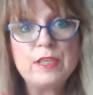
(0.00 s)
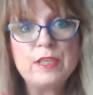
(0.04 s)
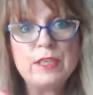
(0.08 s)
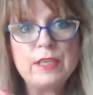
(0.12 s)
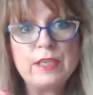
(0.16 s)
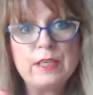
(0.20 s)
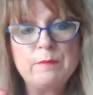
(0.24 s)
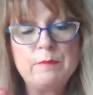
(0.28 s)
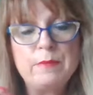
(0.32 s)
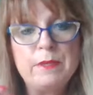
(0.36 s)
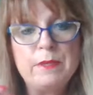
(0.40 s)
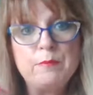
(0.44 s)
is
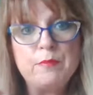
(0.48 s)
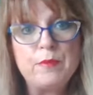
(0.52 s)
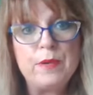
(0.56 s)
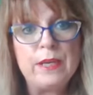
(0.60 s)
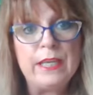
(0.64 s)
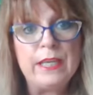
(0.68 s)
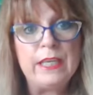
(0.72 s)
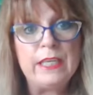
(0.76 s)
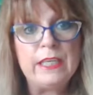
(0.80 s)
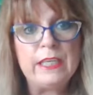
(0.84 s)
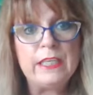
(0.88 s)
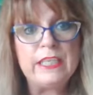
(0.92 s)
going to be
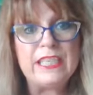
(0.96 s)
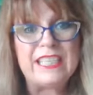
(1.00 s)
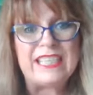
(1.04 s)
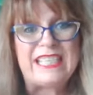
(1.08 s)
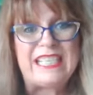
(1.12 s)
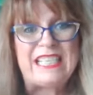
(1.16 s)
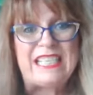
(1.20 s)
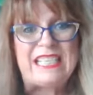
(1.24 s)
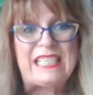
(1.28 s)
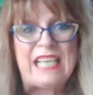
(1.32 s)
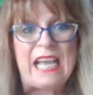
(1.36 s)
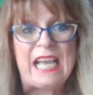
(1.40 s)
bringing in
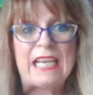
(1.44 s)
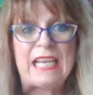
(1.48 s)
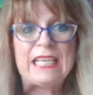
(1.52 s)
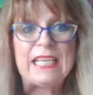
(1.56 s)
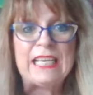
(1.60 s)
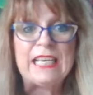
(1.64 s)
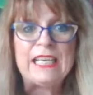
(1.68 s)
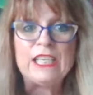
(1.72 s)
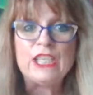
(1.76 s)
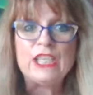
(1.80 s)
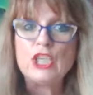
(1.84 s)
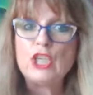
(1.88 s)

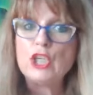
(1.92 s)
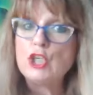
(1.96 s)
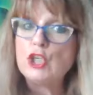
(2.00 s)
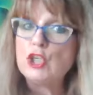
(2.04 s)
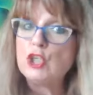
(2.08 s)
exciting